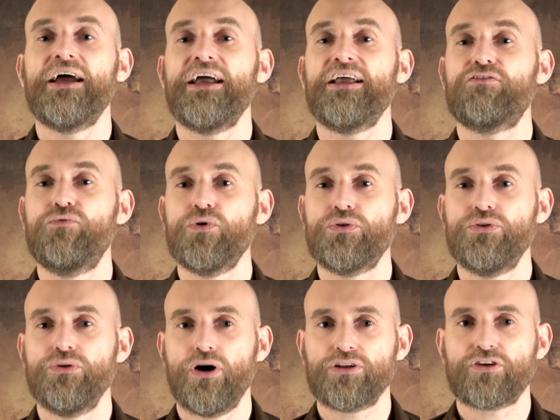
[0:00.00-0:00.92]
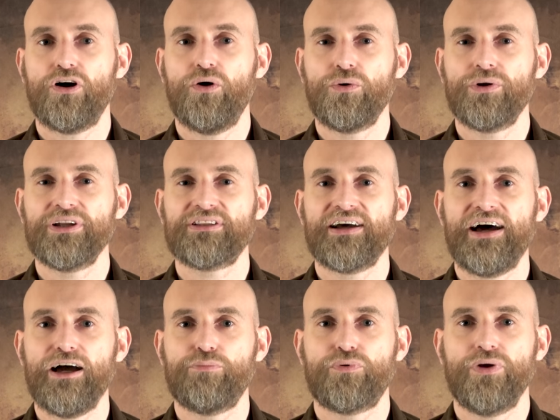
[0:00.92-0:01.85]
It would not only
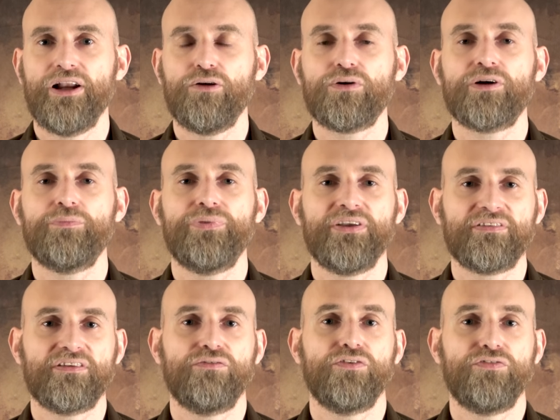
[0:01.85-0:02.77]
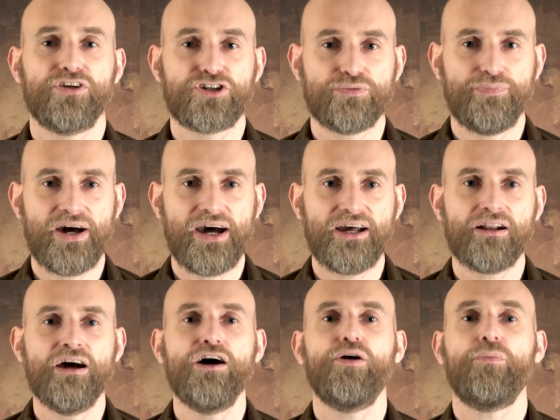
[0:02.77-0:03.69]
tie up railroad capacity within
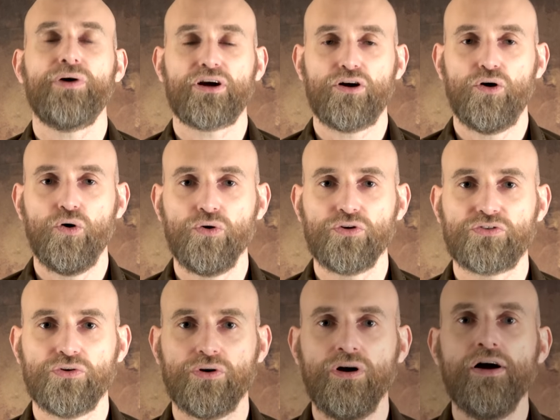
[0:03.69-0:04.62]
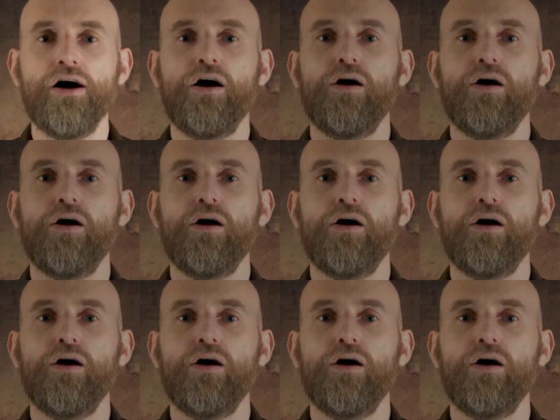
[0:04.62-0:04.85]
Japan, but also